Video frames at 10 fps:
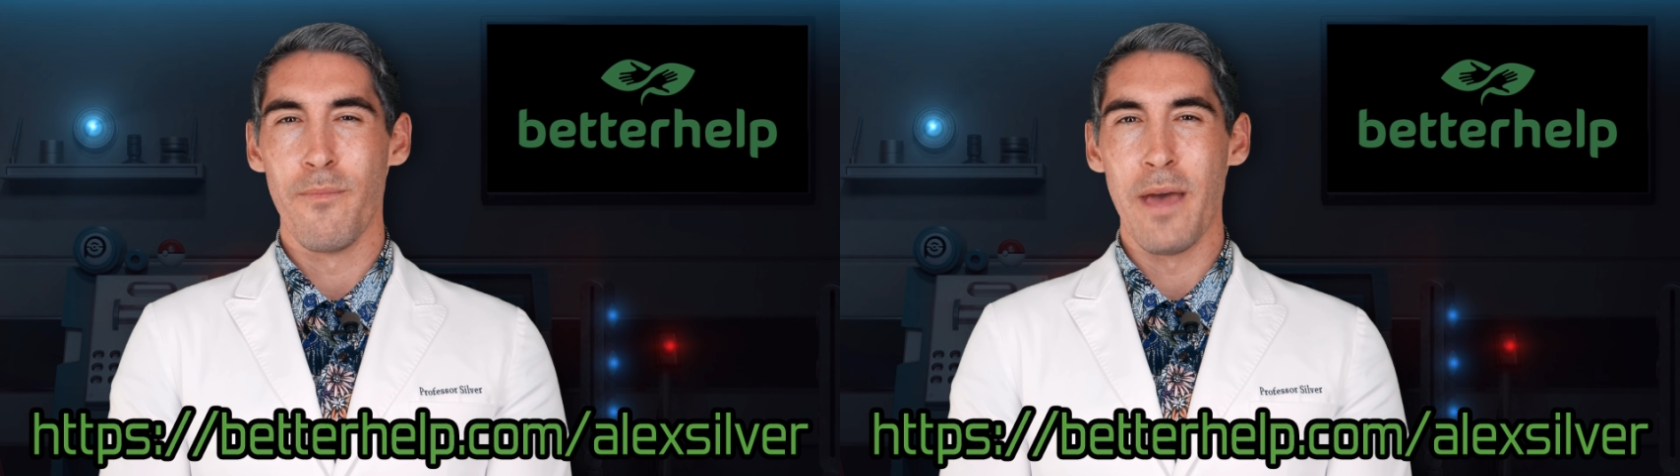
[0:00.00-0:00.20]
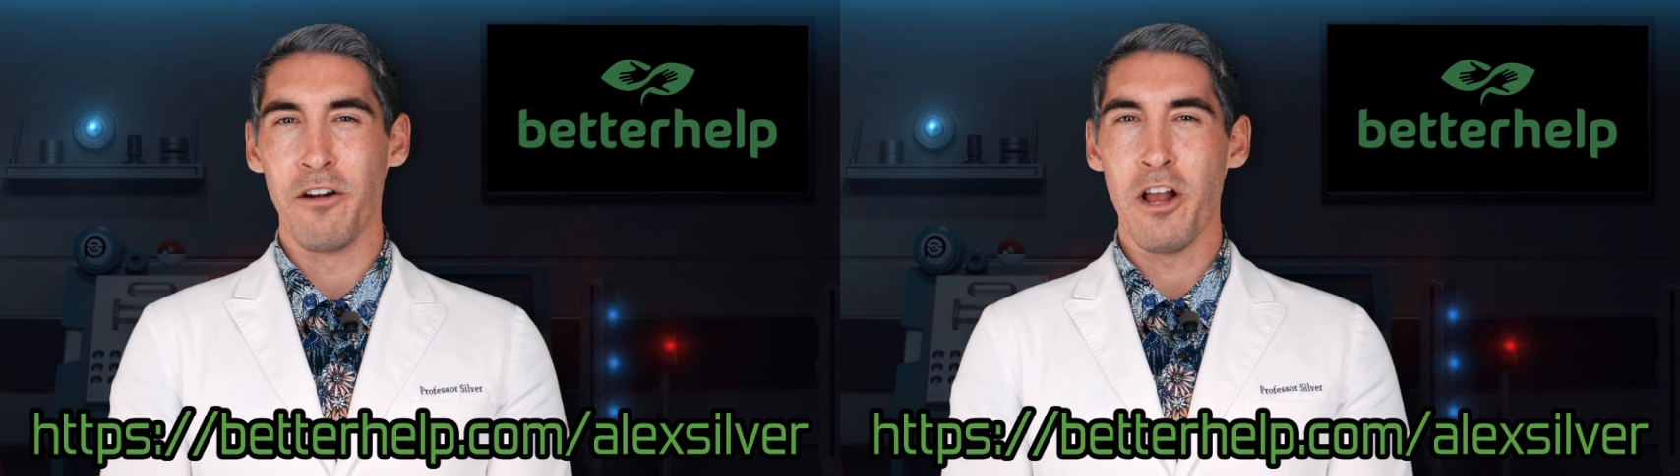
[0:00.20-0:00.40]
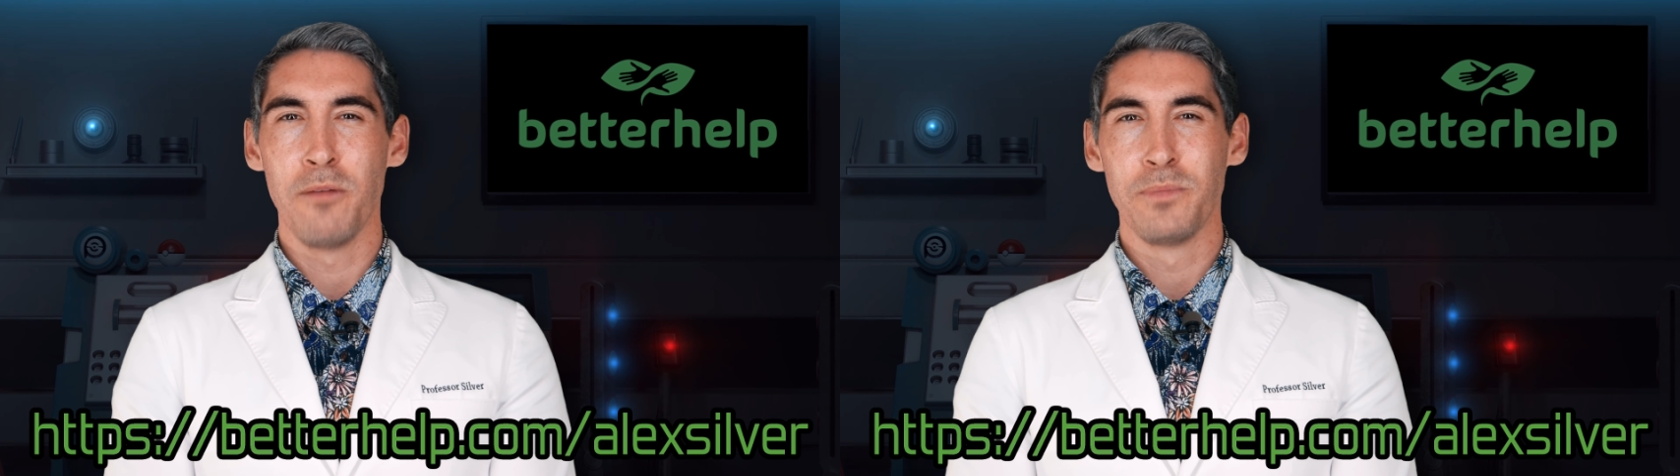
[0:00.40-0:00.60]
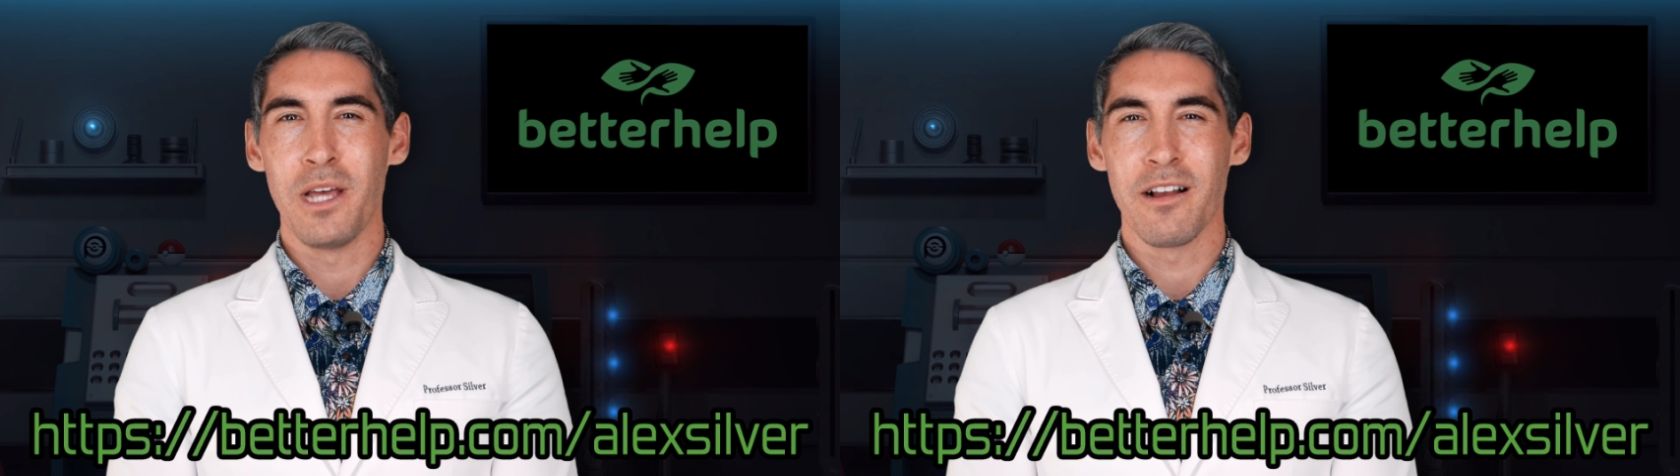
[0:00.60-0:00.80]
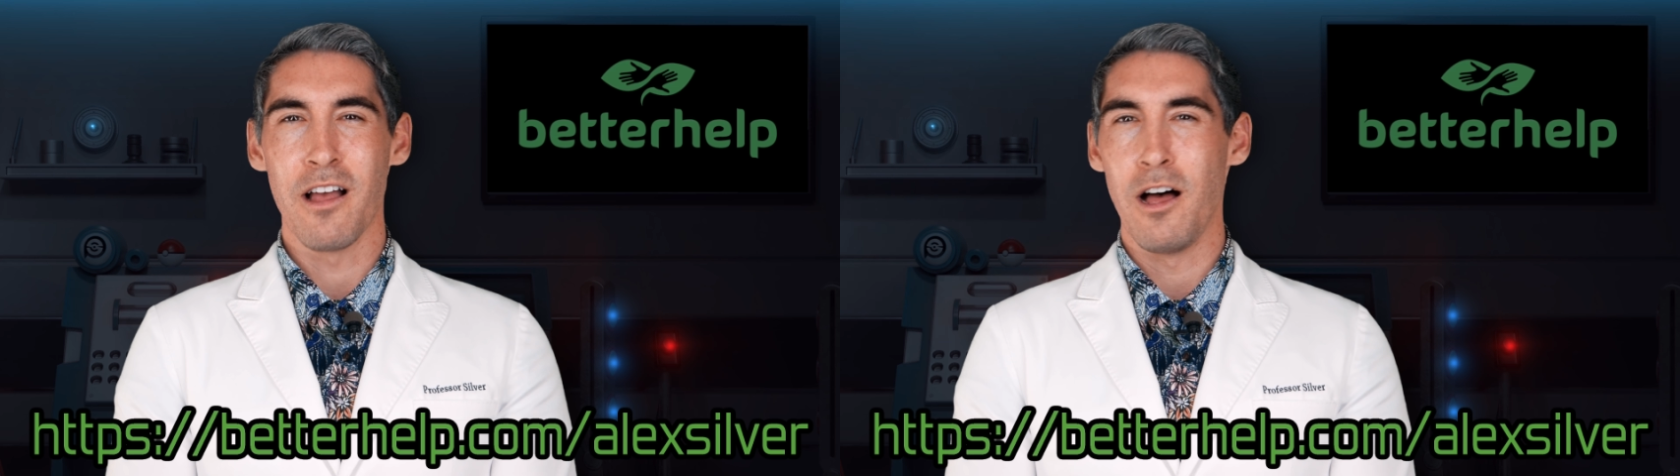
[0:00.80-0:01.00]

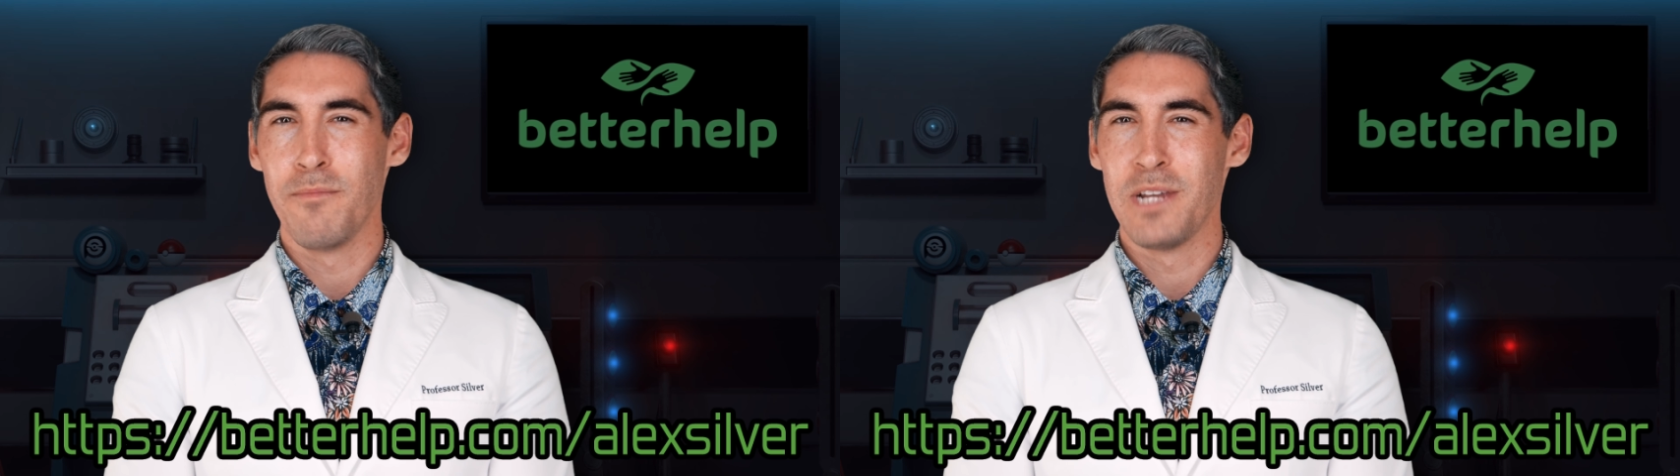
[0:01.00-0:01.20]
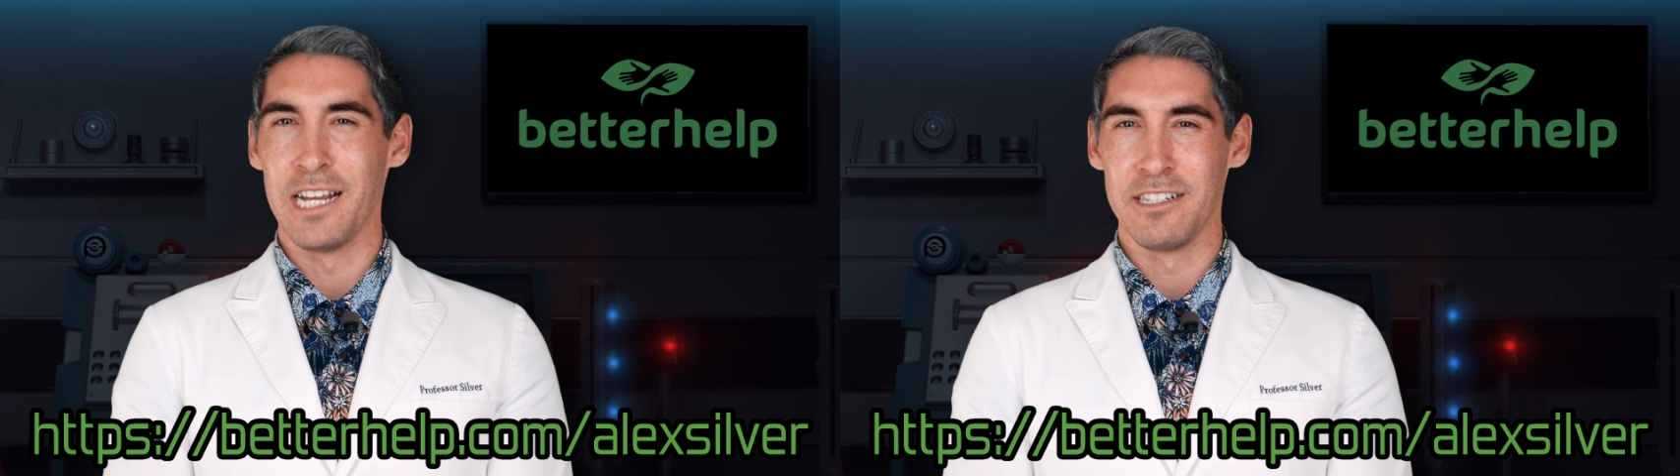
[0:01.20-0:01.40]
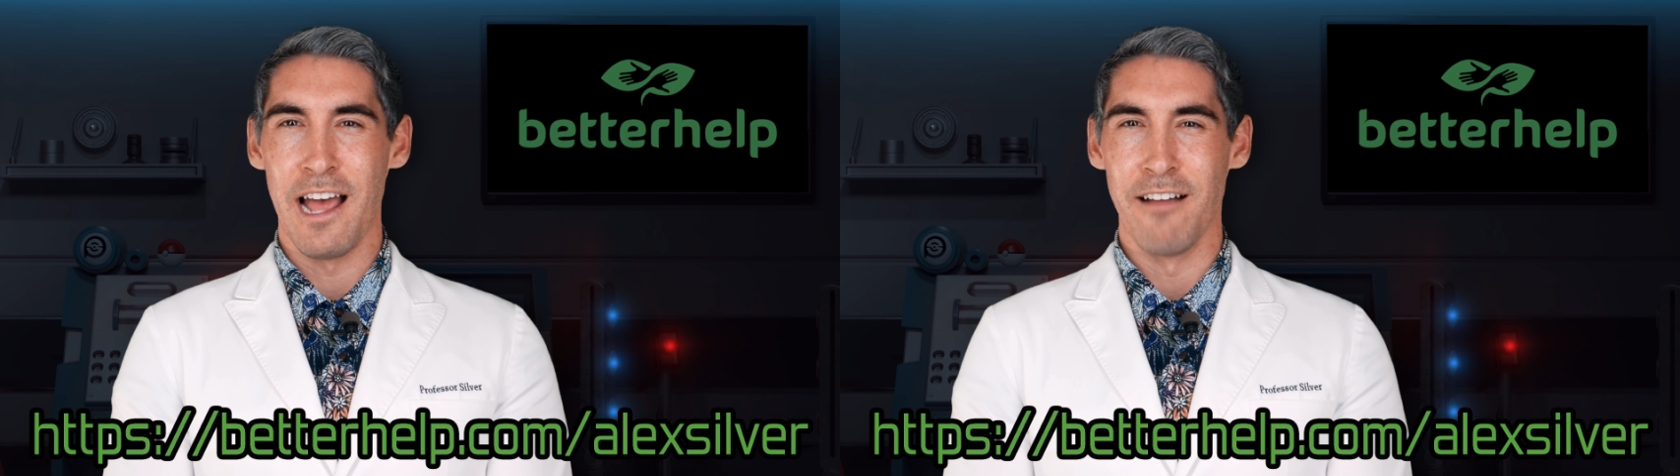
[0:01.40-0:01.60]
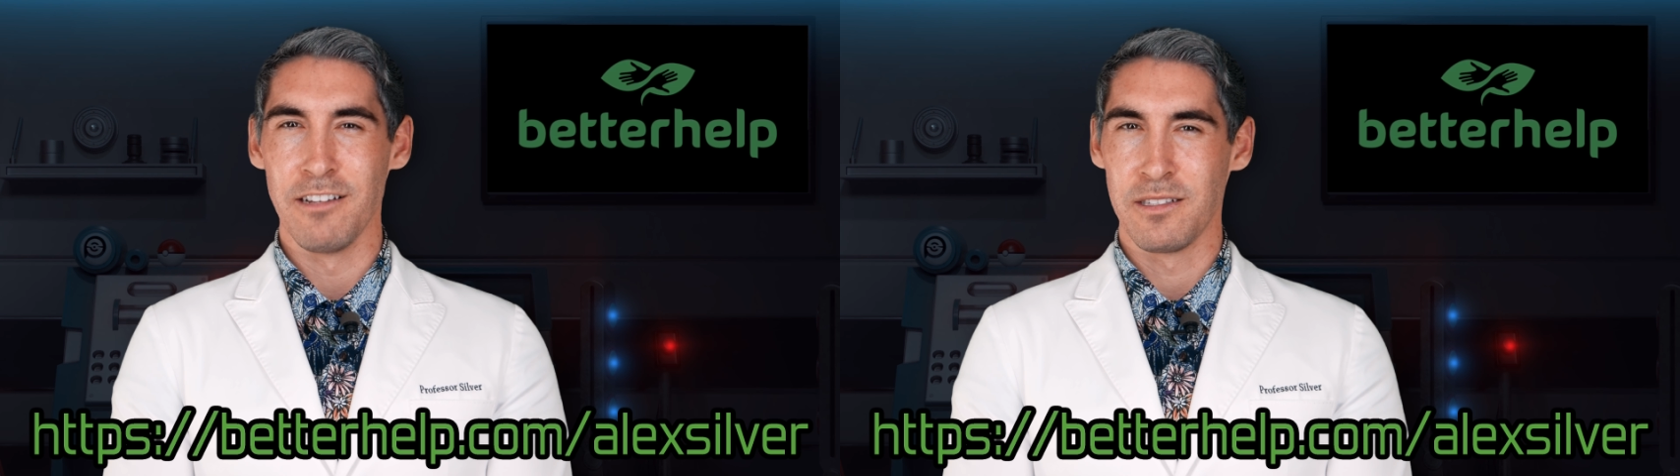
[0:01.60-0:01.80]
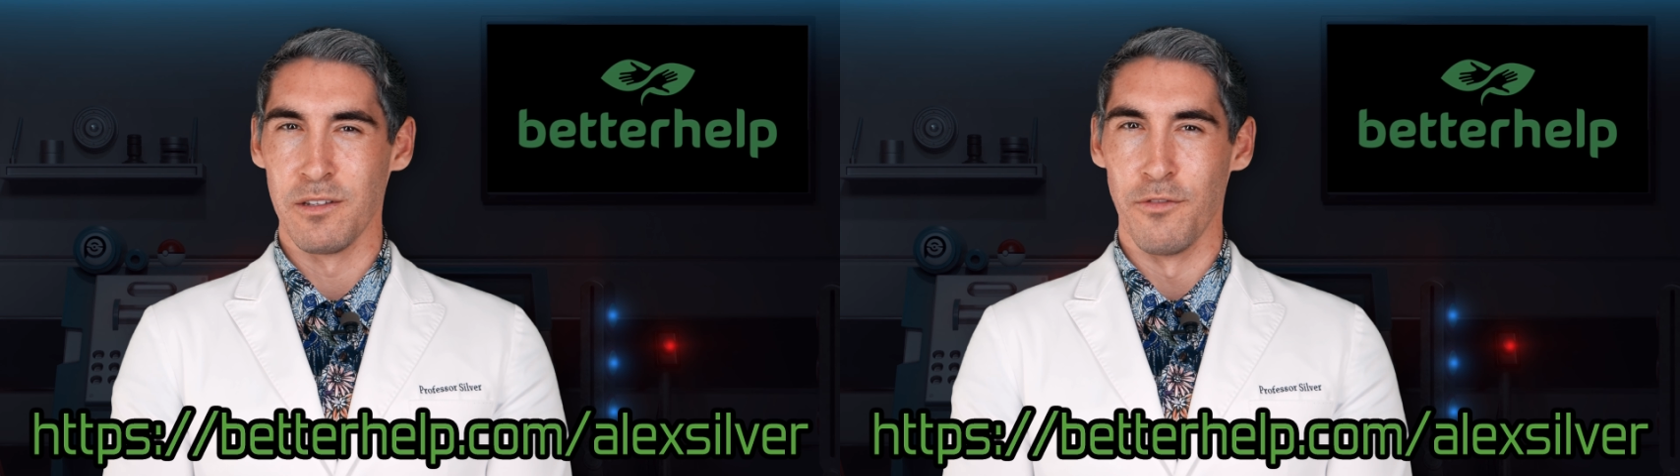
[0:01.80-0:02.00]

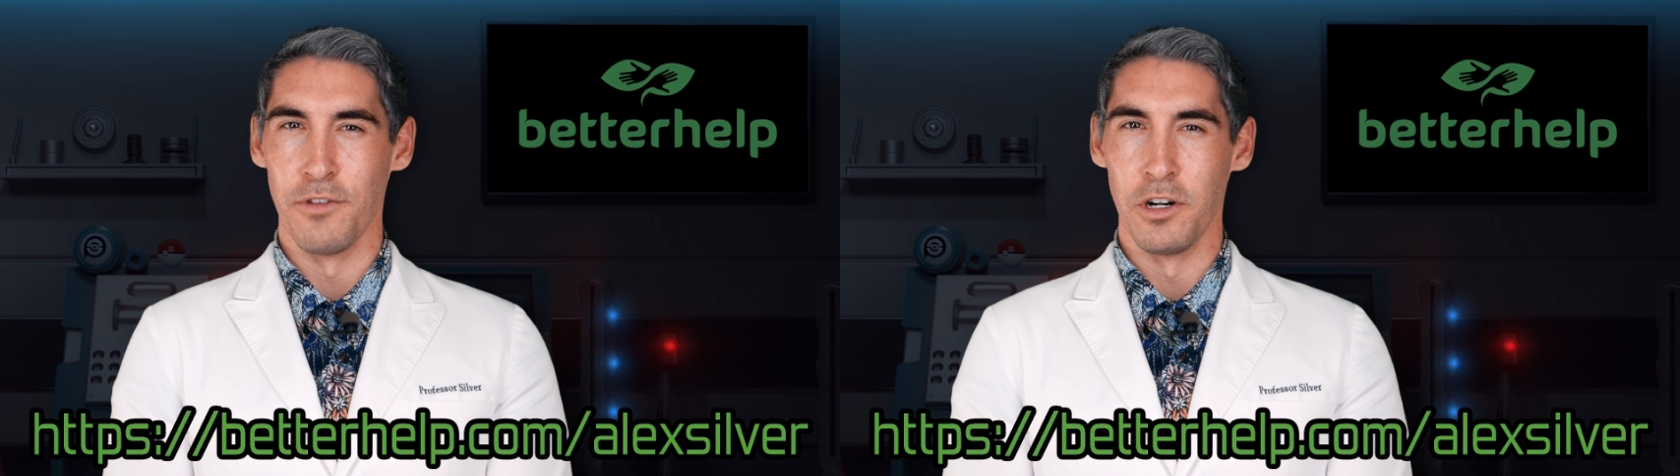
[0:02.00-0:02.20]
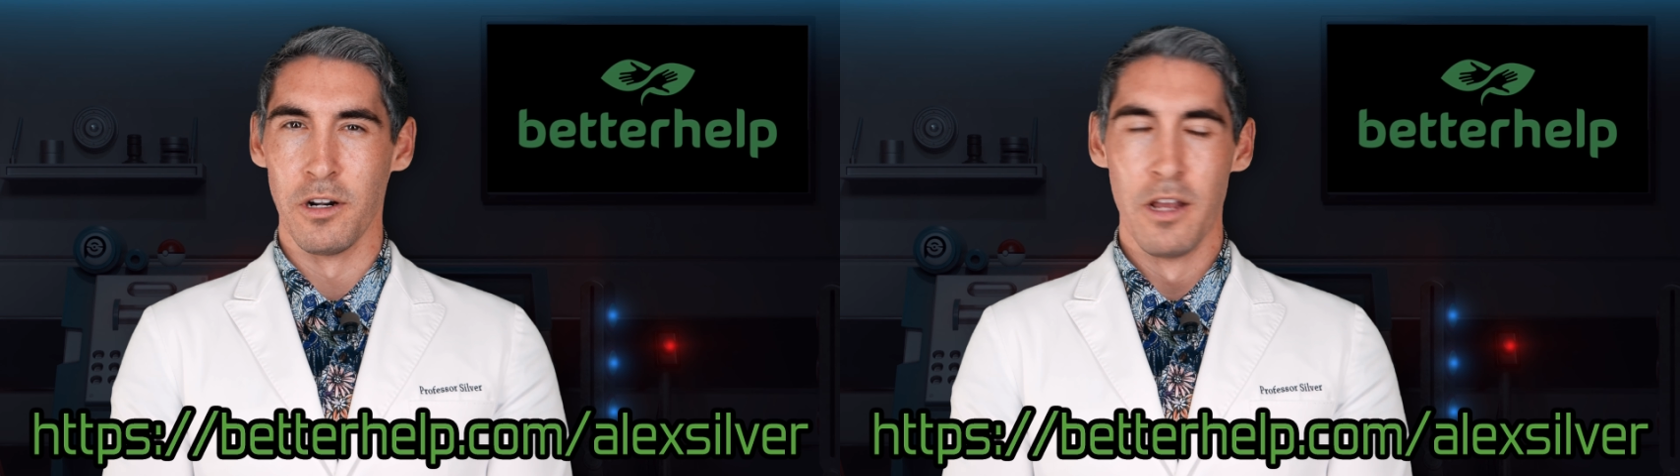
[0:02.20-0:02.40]
betterhelp.com-alexsilver,